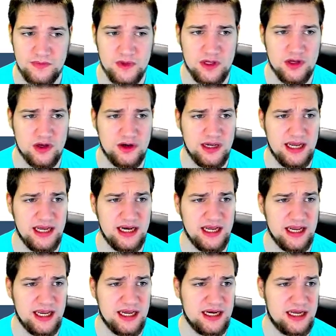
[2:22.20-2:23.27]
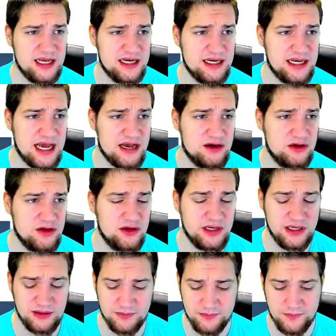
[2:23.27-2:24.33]
Go ahead and download
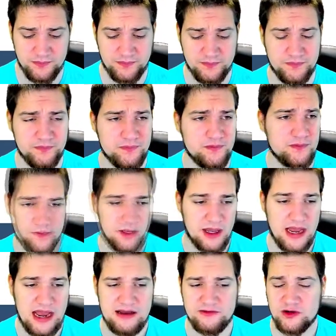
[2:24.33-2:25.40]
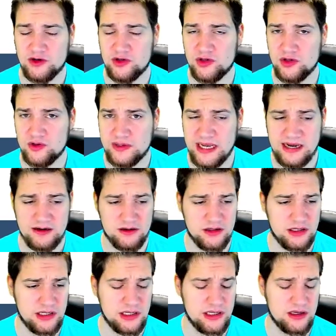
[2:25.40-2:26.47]
it. After you
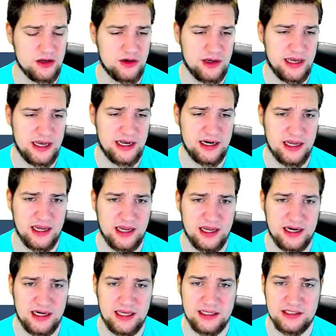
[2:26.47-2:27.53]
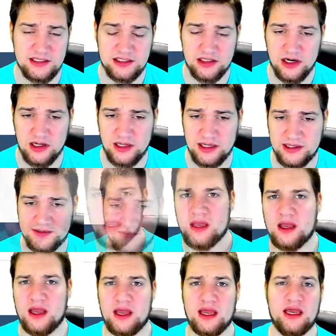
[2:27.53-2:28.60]
download it, go ahead and install it.
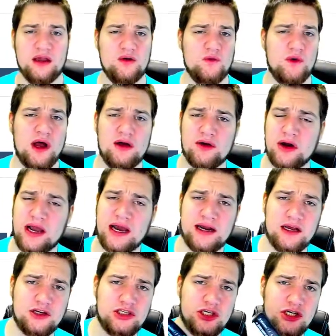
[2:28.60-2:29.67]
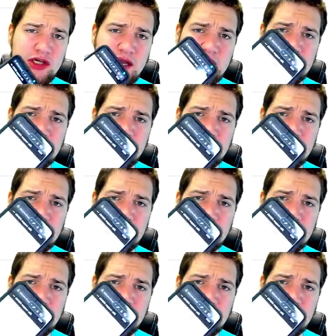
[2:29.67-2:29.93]
And while we're at it, I'll show you how to